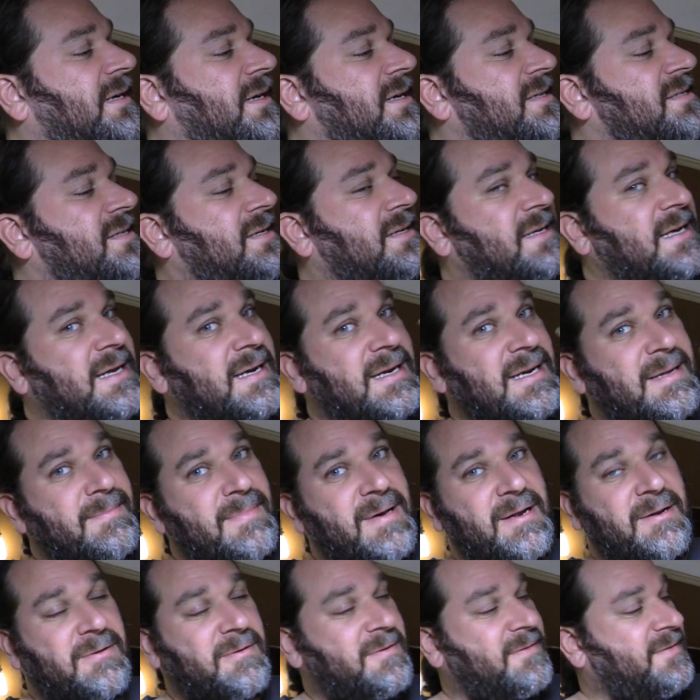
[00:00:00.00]
It doesn't get any
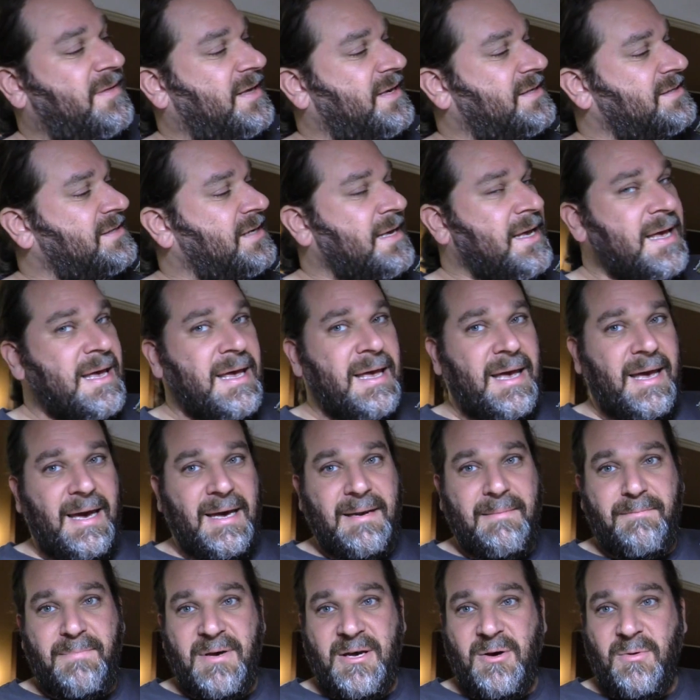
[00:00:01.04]
better than this.
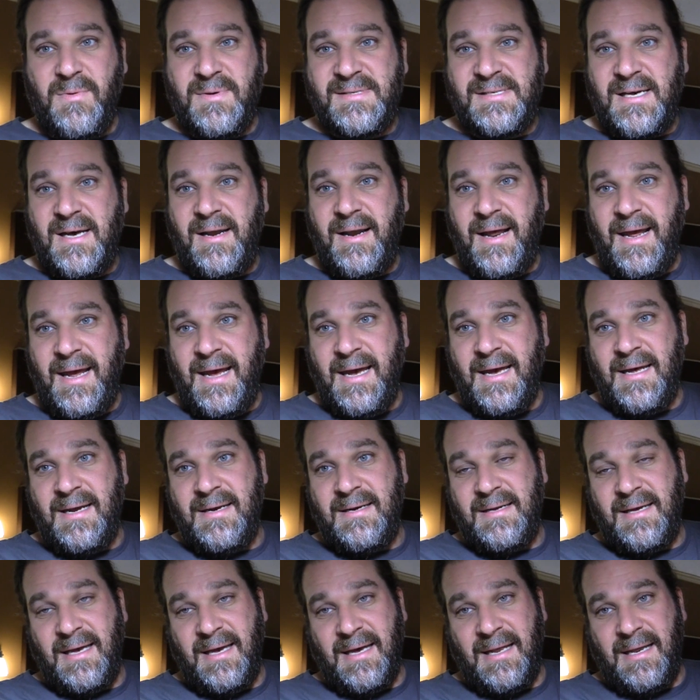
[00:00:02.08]
And Bill was on
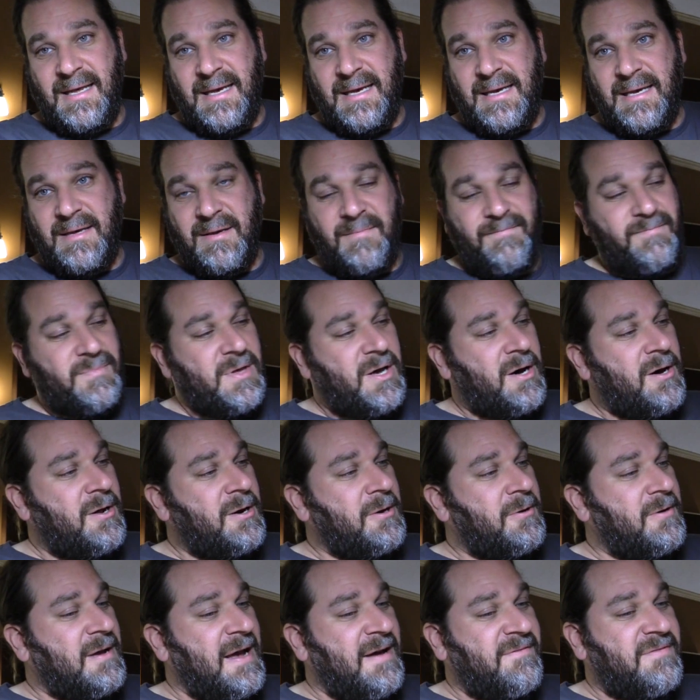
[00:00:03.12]
hand, and he
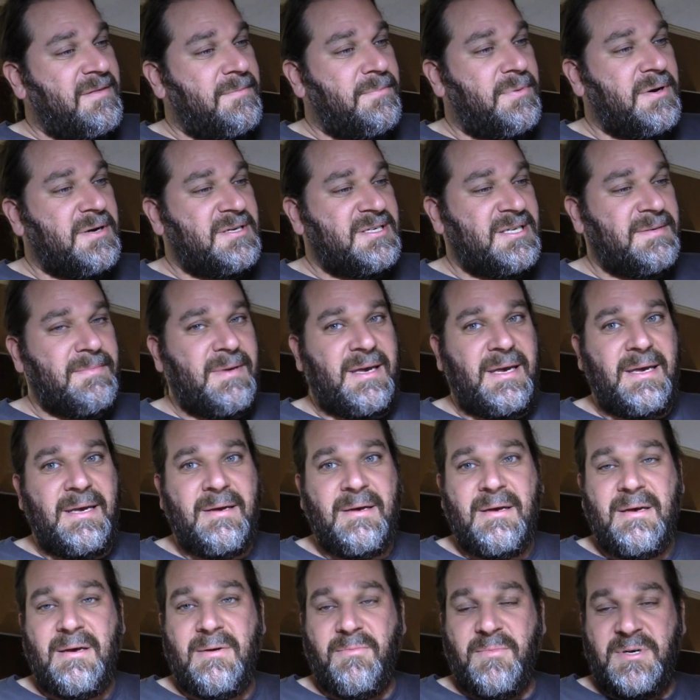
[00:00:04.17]
autographed the book to me,
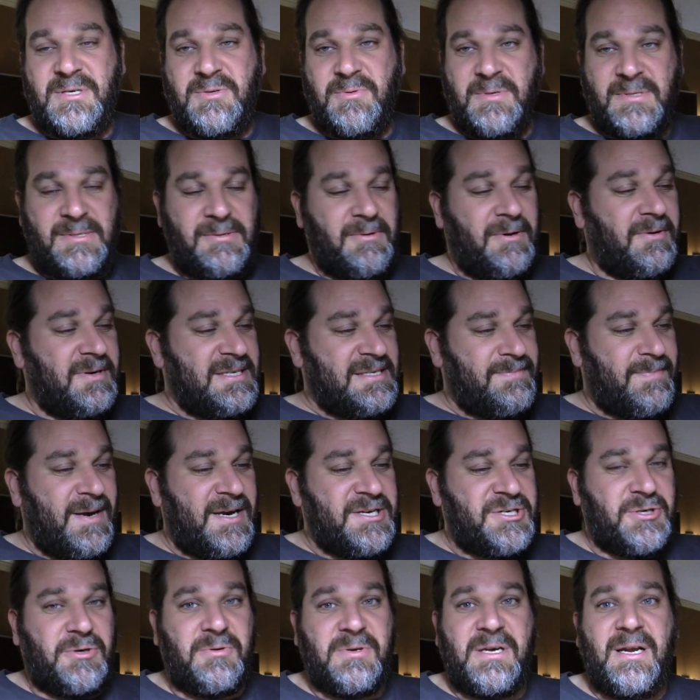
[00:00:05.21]
which was really
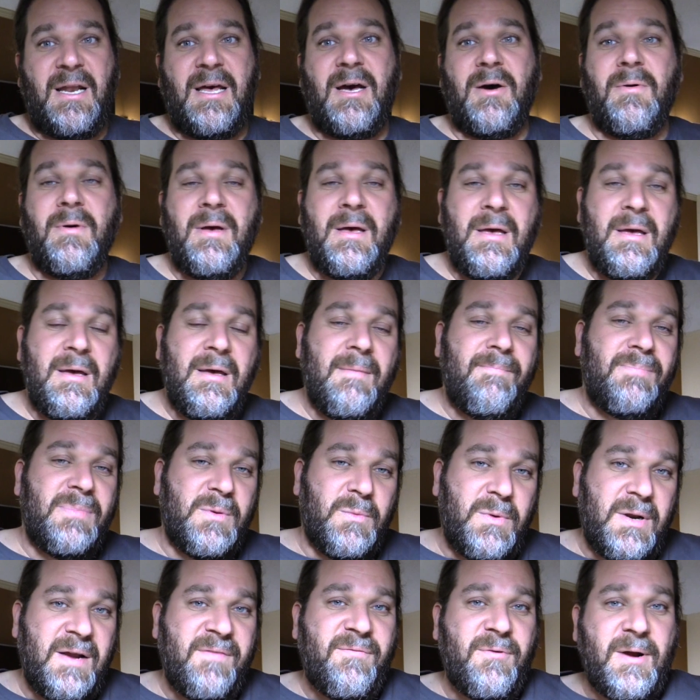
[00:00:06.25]
special. You know,
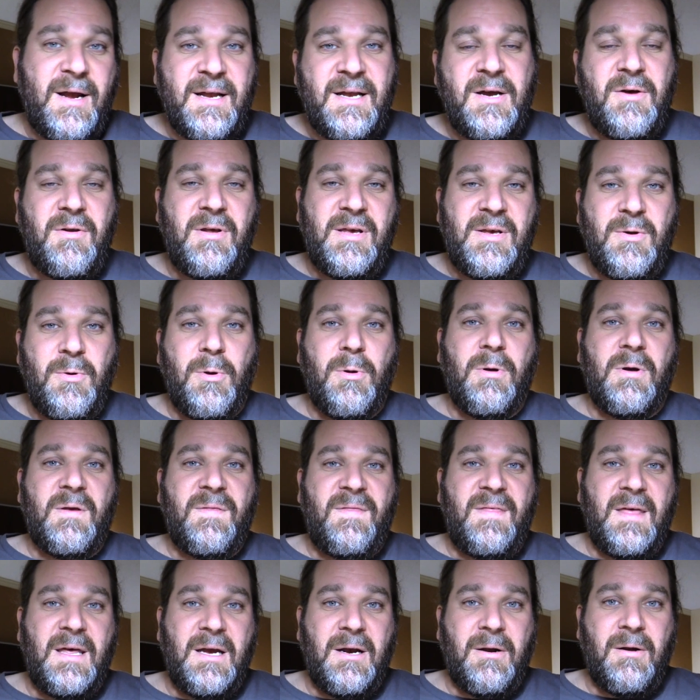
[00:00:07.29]
whenever I go to
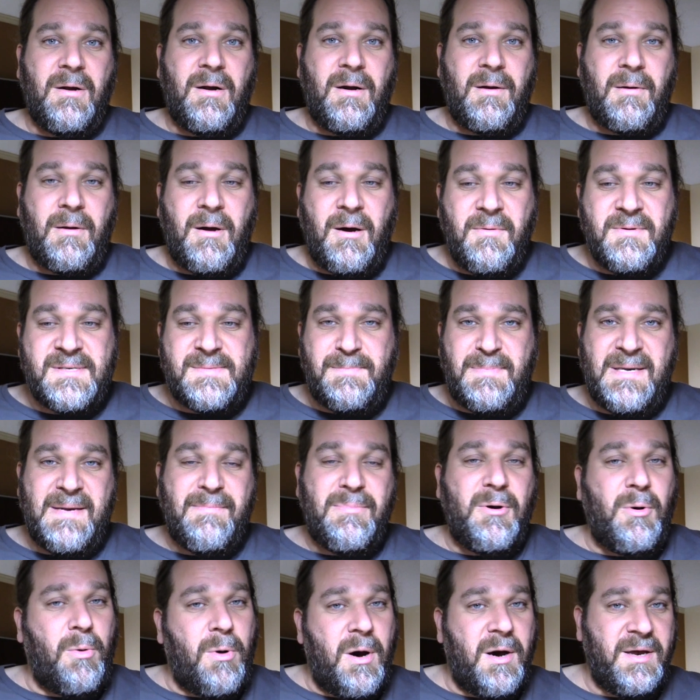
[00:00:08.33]
York, there are always
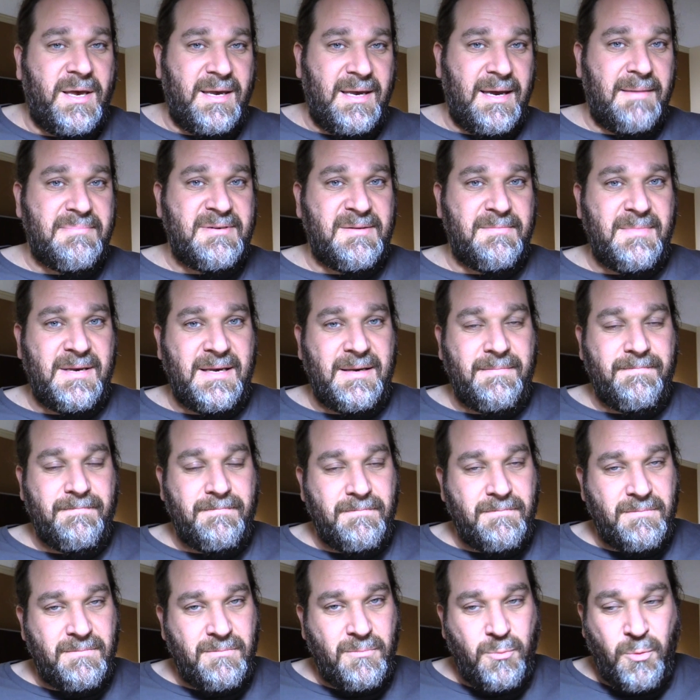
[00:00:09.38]
people walking up to me
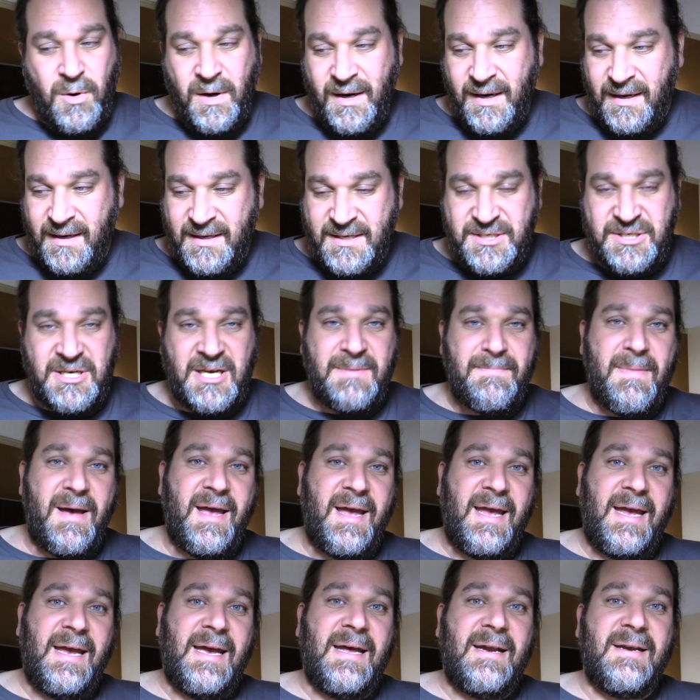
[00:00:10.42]
wanting to shake
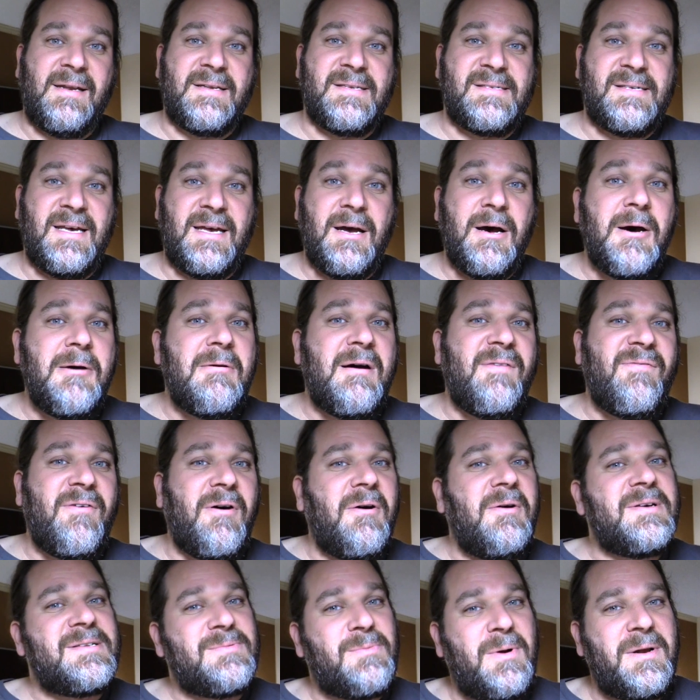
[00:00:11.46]
my hand and say, "Oh, I've
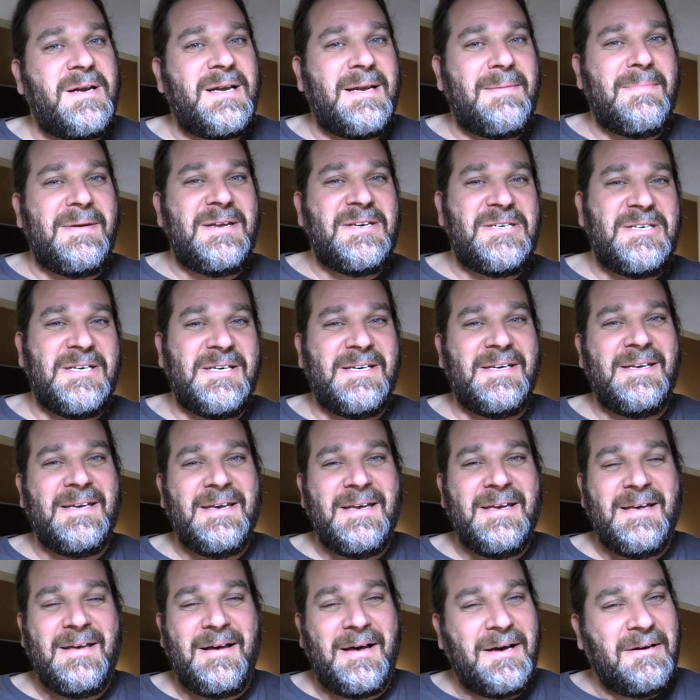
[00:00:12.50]
always wanted to meet you.
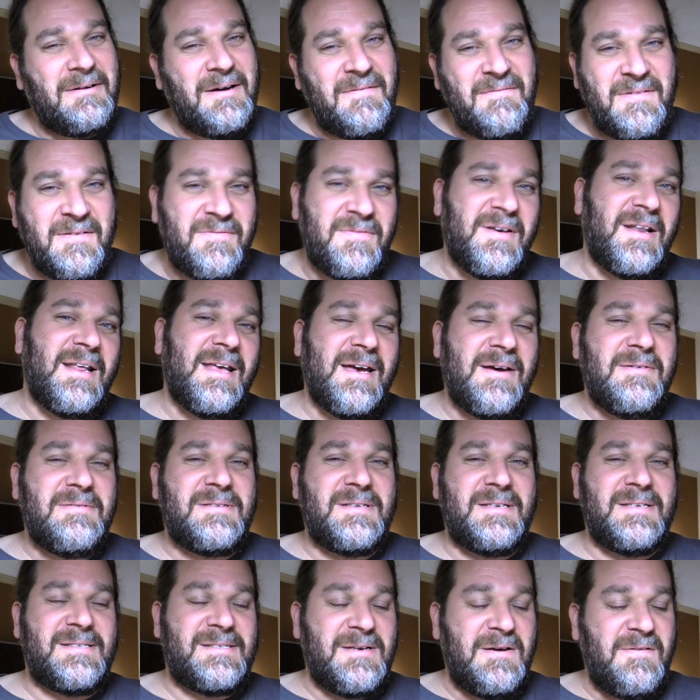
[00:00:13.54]
I love the
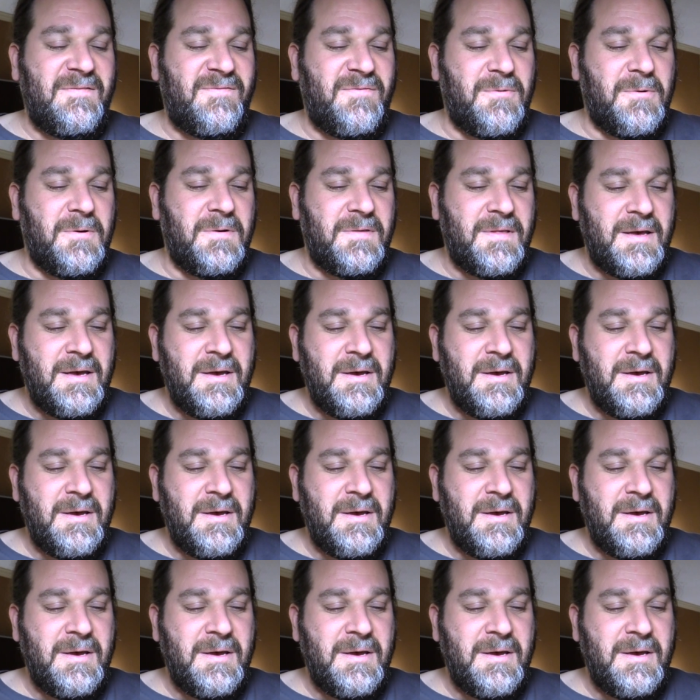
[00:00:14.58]
videos," and so forth.